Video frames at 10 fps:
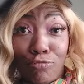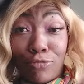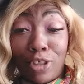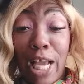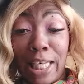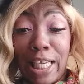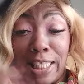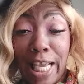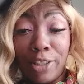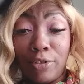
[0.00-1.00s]
You got to get
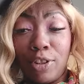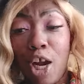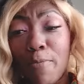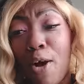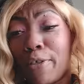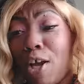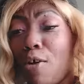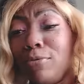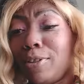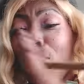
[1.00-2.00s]
that turbo in the
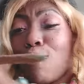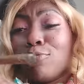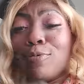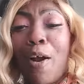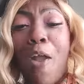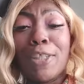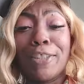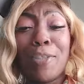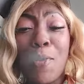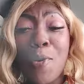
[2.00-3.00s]
ozone.
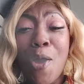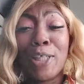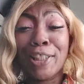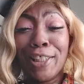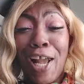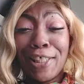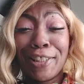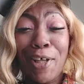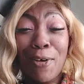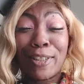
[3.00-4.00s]

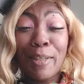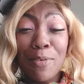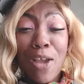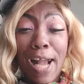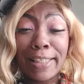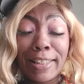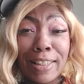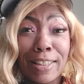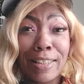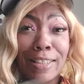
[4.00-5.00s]
So, some of you guys,
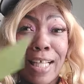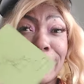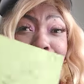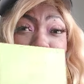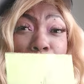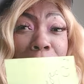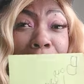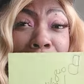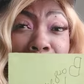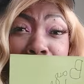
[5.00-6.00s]
they see you as
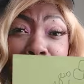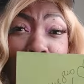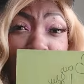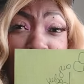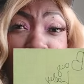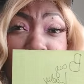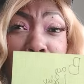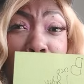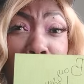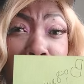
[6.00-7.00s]
either getting the
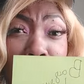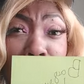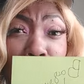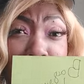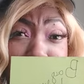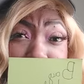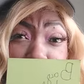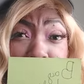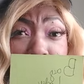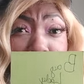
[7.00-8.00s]
motherfucking bag. You got the
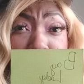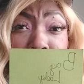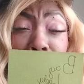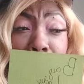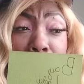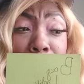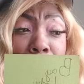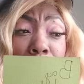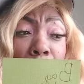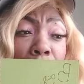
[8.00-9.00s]
bag, okay?
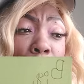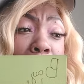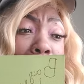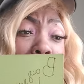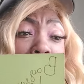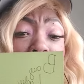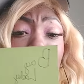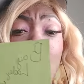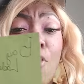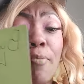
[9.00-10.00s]
You might be carrying
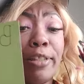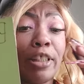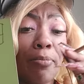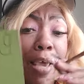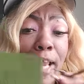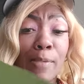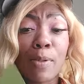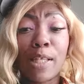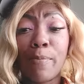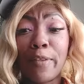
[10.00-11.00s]
a whole bunch of bags,
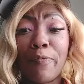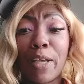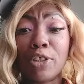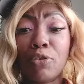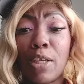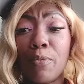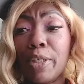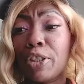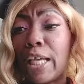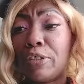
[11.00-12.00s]
but this motherfucker's trying to
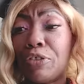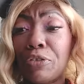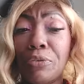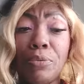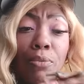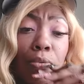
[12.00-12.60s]
reach out to you.